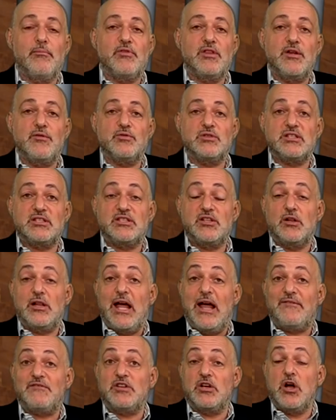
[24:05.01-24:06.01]
They would still
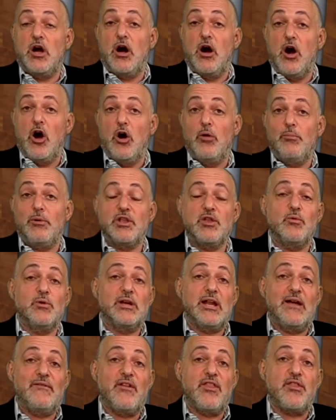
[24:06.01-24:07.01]
have to go home, but you
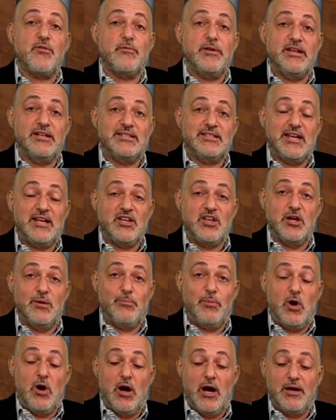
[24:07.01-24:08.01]
wouldn't have a three and 10 year
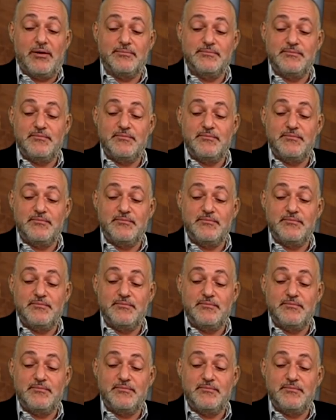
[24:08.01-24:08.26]
bar.